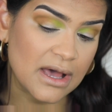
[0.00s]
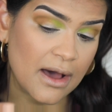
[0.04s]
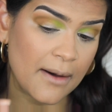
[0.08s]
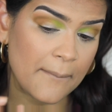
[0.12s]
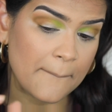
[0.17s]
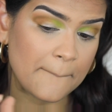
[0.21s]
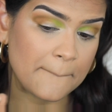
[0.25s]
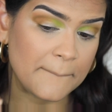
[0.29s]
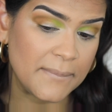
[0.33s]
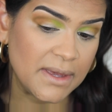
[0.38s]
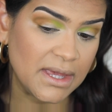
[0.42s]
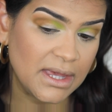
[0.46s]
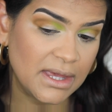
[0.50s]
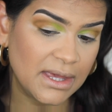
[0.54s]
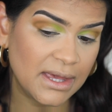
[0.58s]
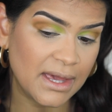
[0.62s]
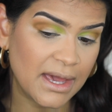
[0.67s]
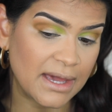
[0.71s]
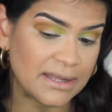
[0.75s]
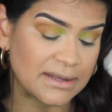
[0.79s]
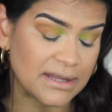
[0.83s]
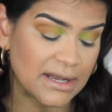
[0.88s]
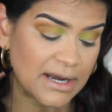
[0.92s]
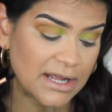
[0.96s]
on
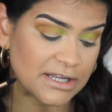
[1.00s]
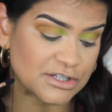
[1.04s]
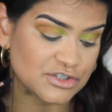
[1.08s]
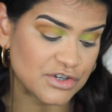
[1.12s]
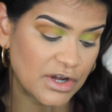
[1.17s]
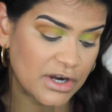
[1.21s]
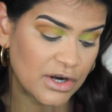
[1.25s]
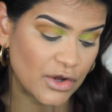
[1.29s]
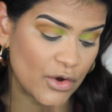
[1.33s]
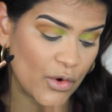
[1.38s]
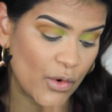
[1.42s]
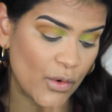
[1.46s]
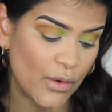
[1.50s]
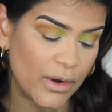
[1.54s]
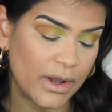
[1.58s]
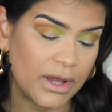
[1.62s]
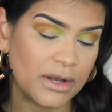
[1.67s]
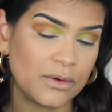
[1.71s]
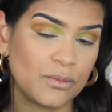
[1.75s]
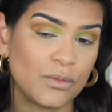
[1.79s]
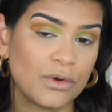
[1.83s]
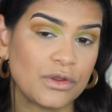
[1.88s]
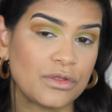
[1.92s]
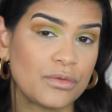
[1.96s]
me and then I try to go
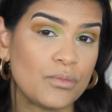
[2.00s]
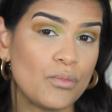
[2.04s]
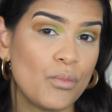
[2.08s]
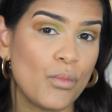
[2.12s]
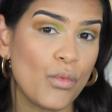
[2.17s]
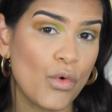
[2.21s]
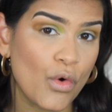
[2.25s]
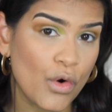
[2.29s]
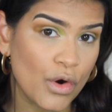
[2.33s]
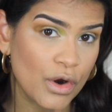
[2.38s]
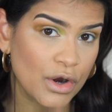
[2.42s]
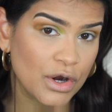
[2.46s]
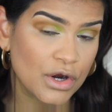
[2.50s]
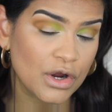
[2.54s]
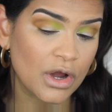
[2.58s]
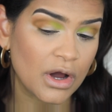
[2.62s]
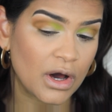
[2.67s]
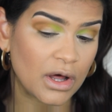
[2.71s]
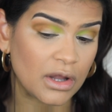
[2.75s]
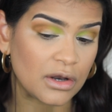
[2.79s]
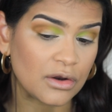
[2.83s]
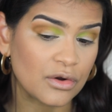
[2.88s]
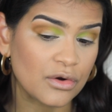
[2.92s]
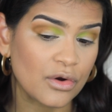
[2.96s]
in with more
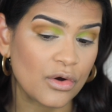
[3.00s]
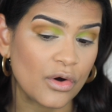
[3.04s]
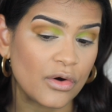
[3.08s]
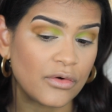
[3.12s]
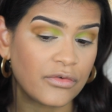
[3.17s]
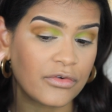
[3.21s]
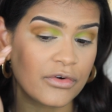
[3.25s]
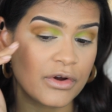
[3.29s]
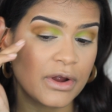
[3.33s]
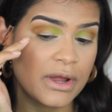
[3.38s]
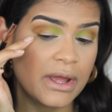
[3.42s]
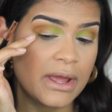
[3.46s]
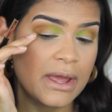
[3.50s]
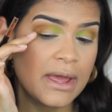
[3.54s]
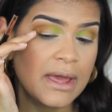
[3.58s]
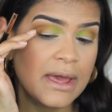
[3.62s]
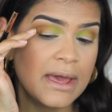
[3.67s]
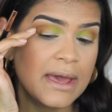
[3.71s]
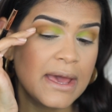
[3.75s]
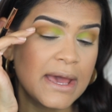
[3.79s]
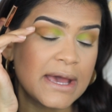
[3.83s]
color over it,